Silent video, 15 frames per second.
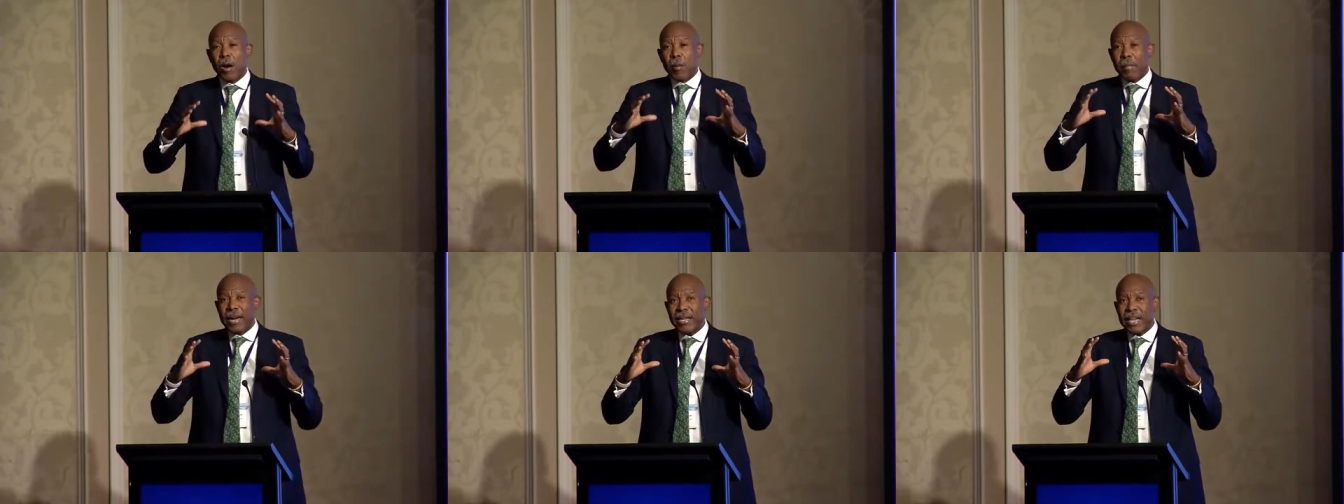
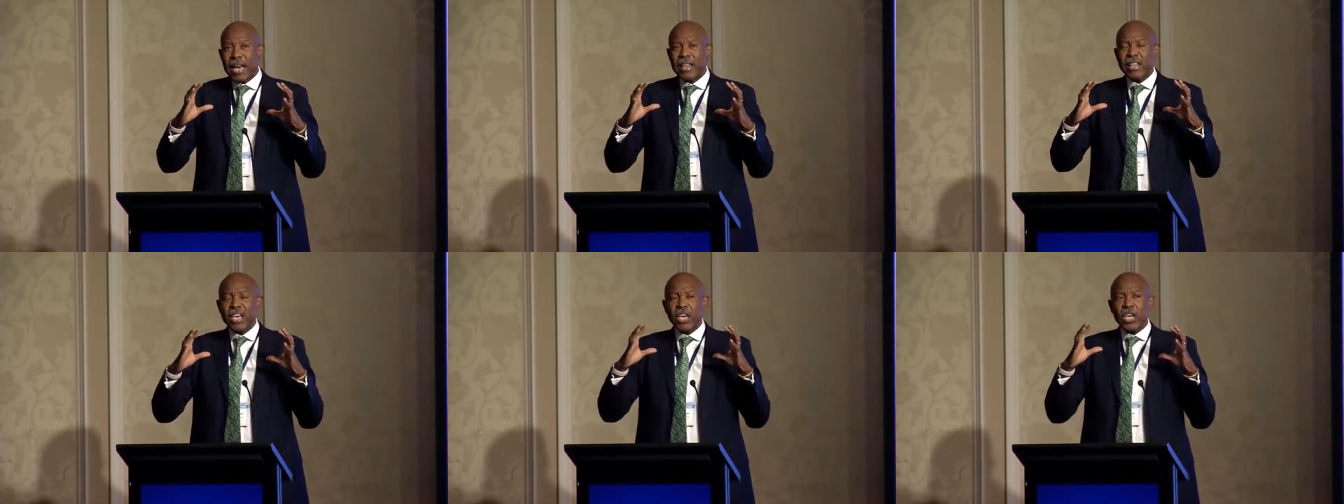But
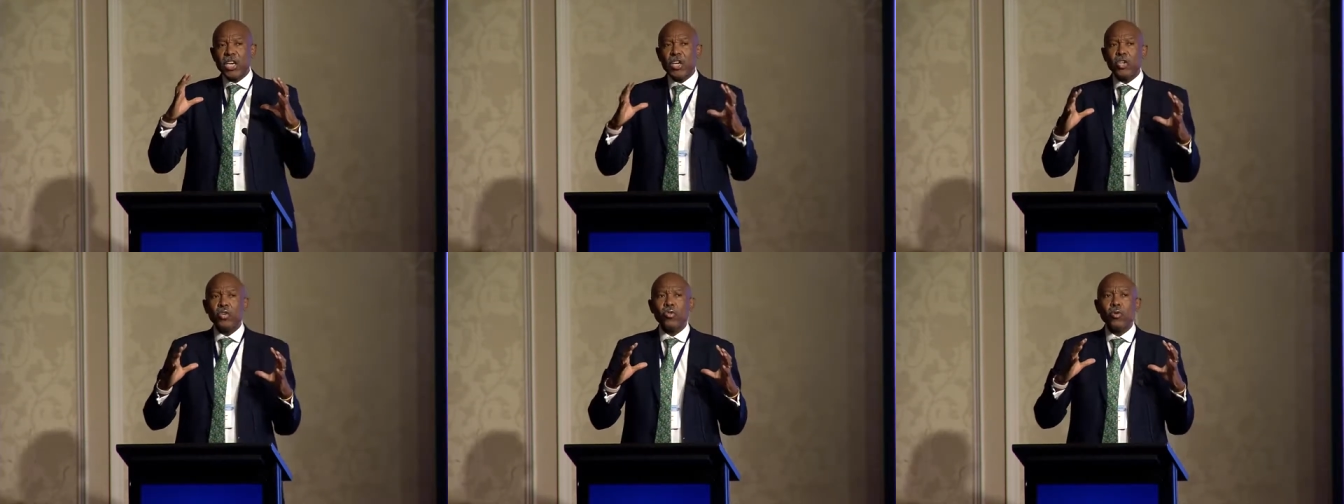then the
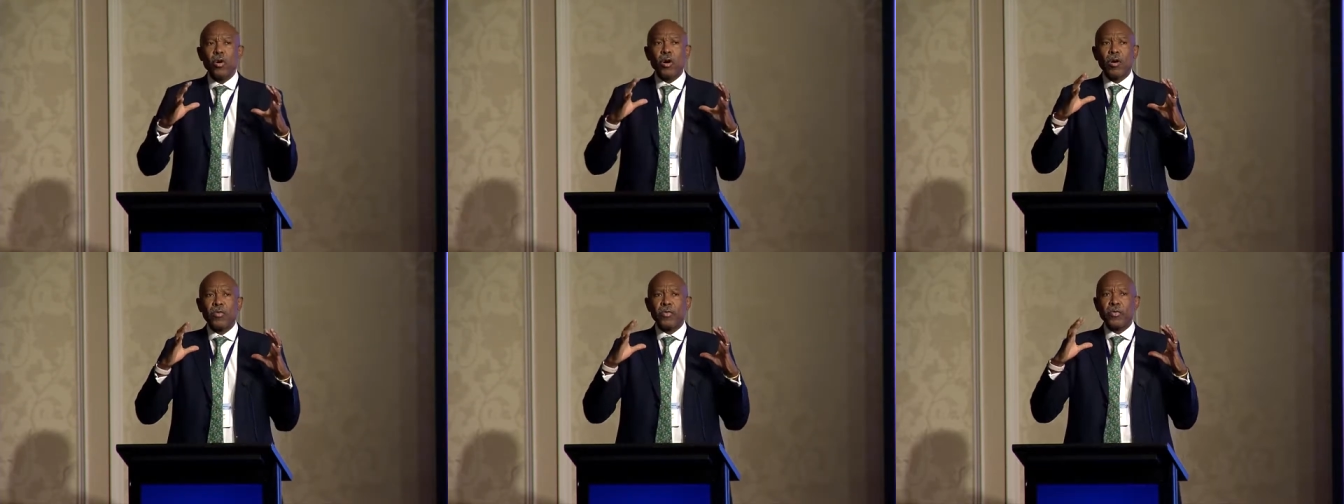issue
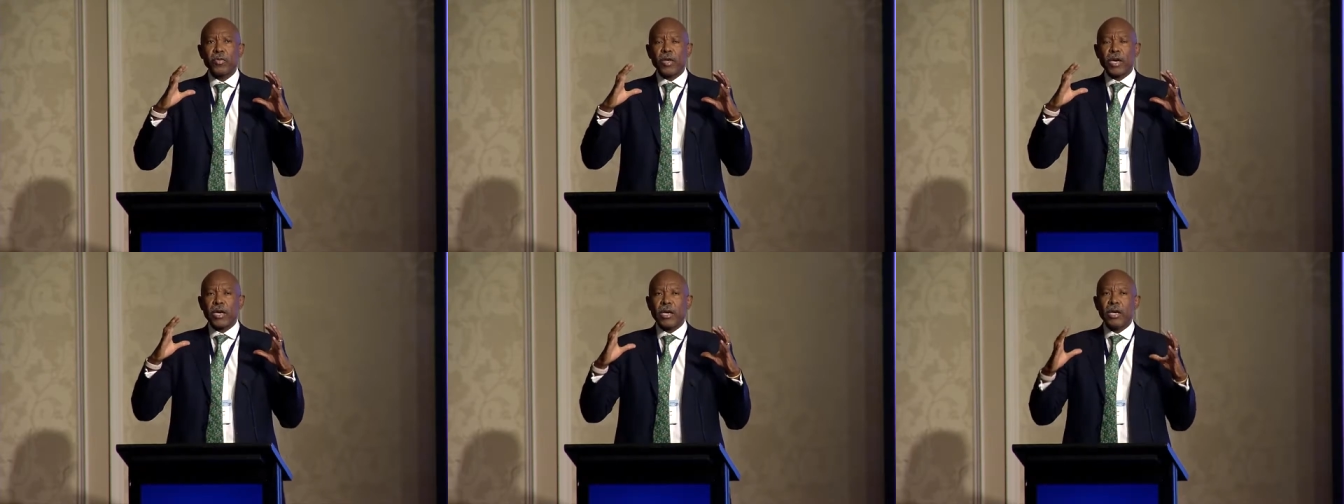of
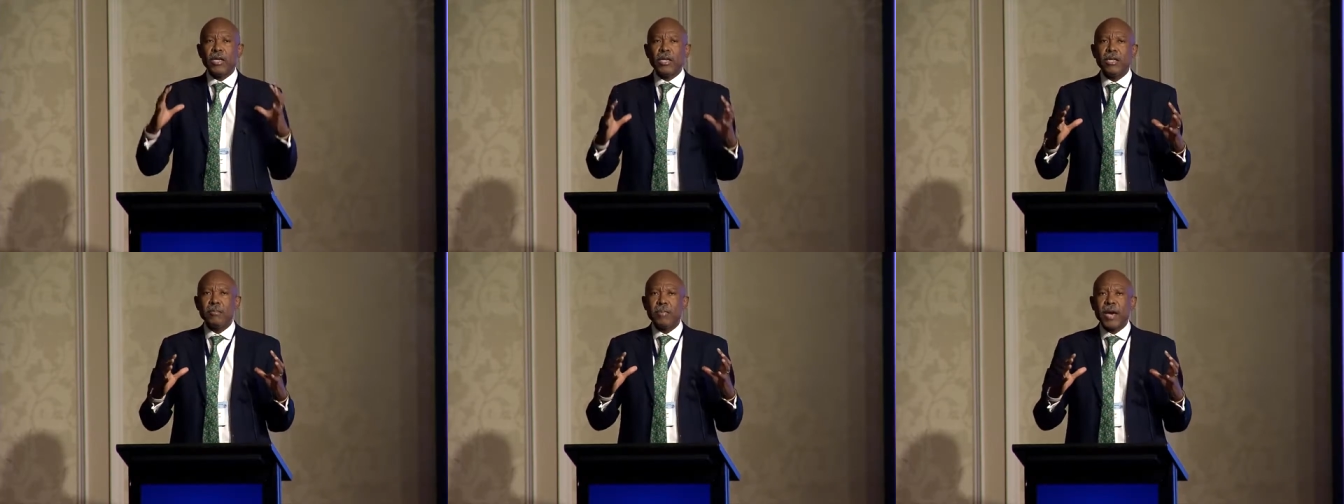the
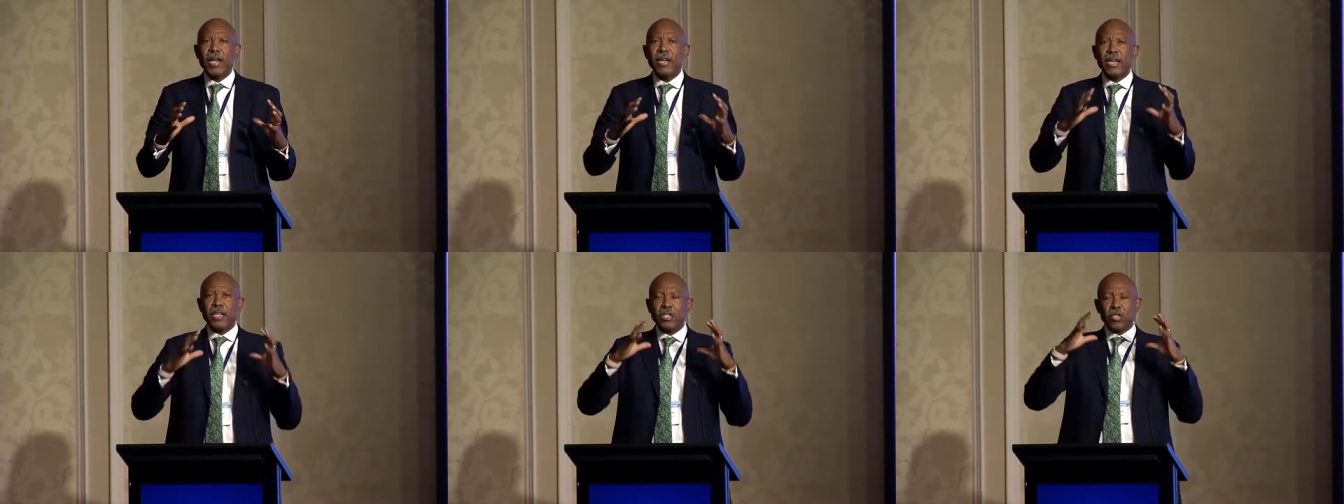
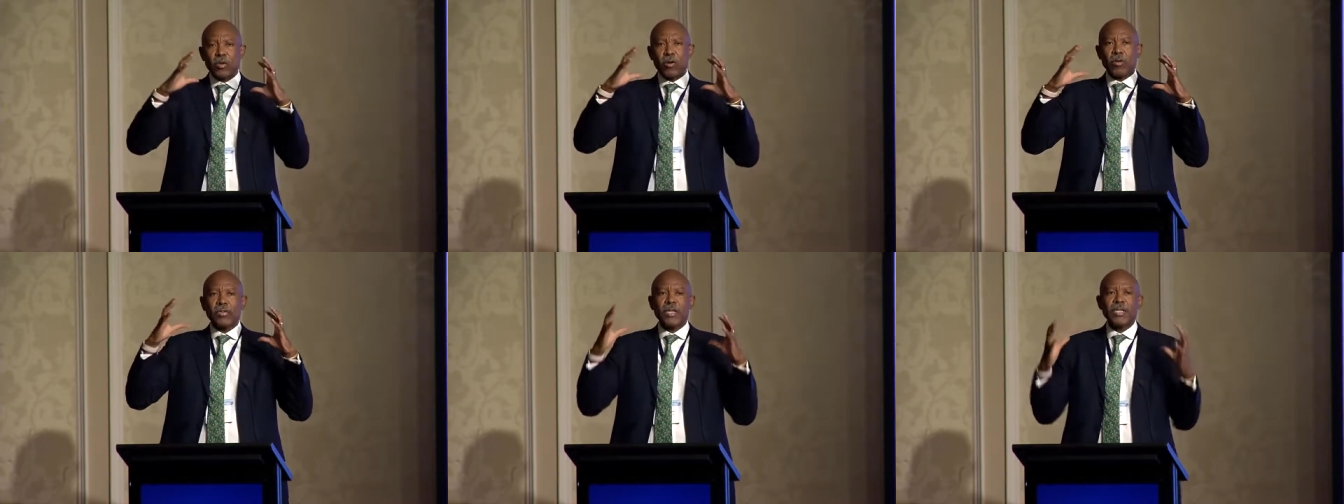independence
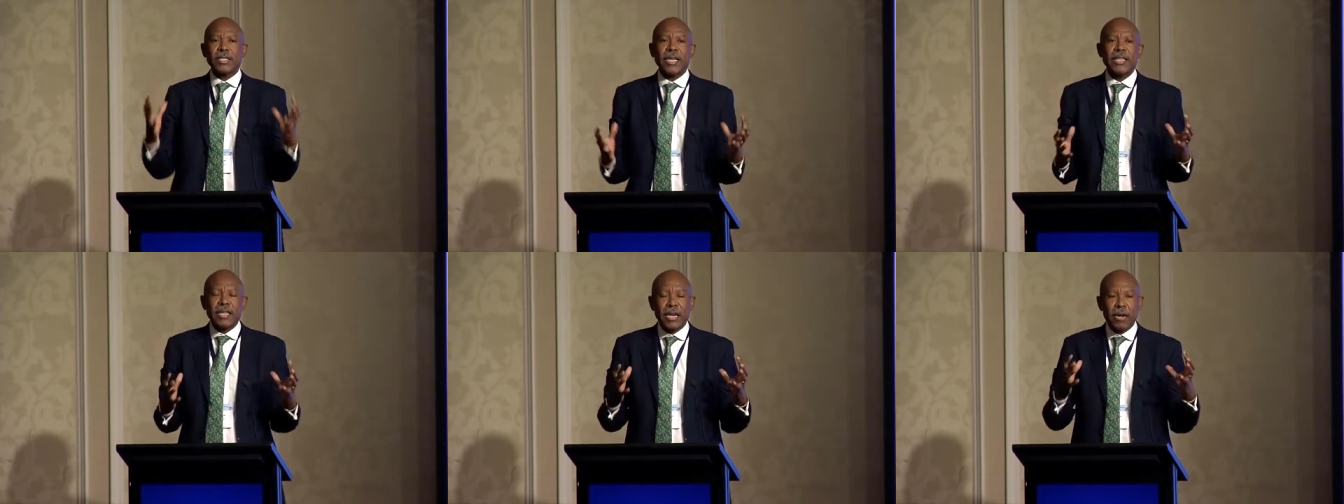of the
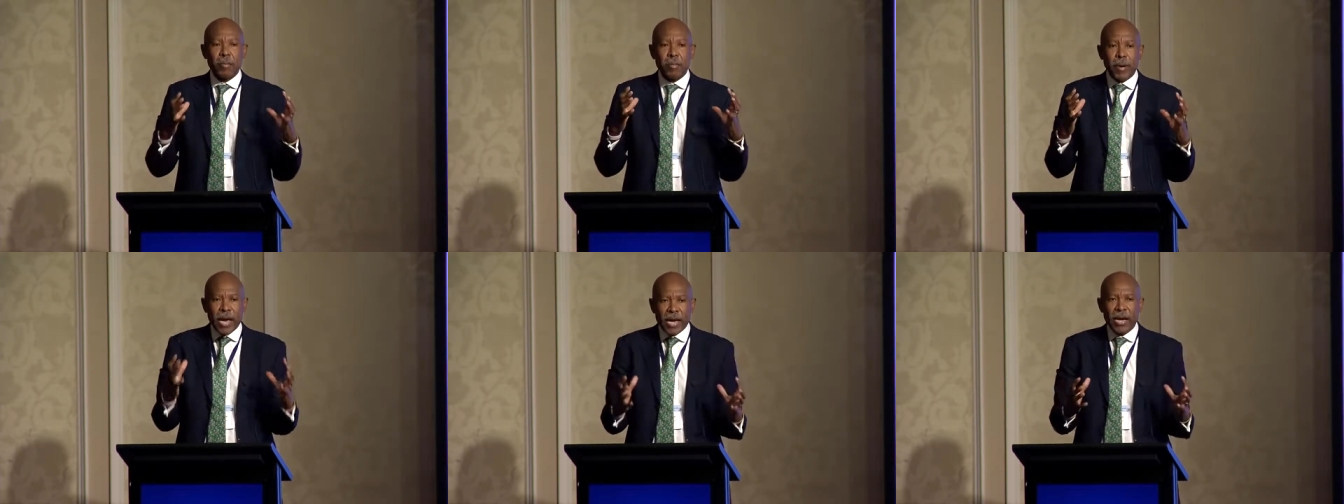central
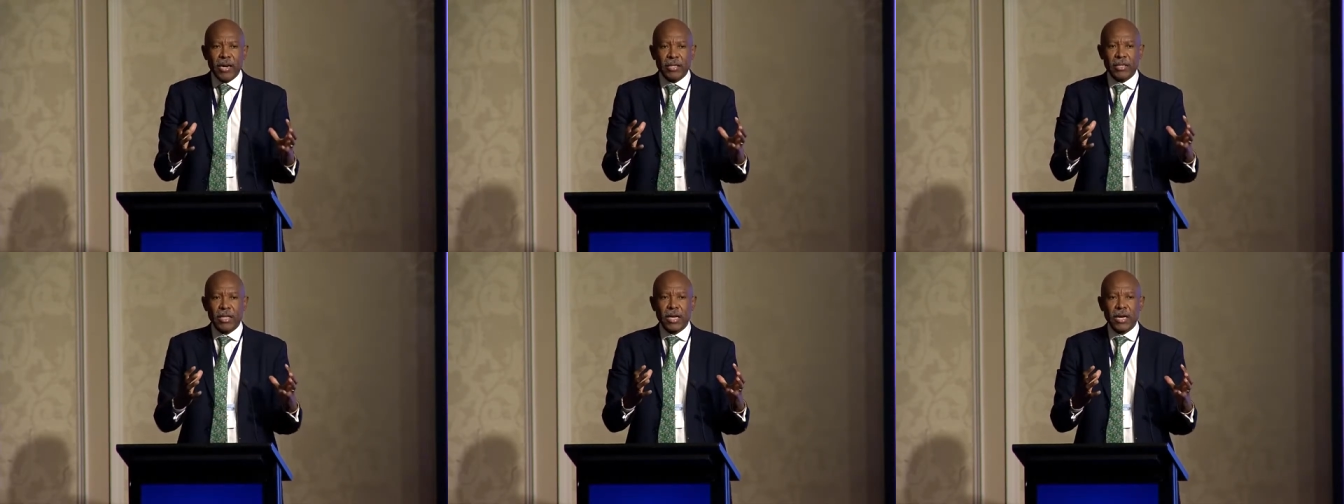
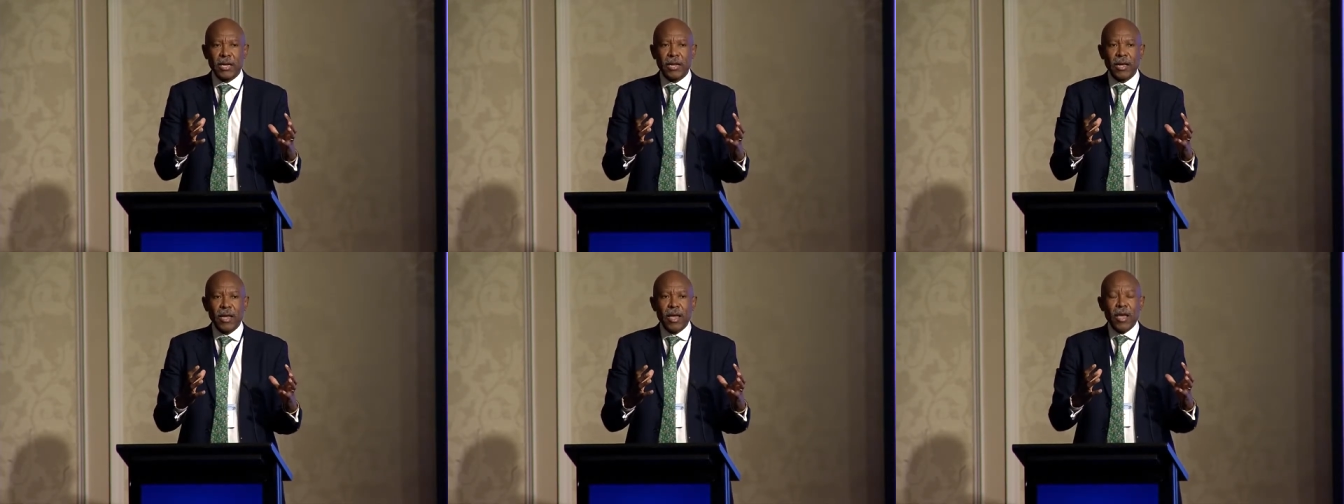banks then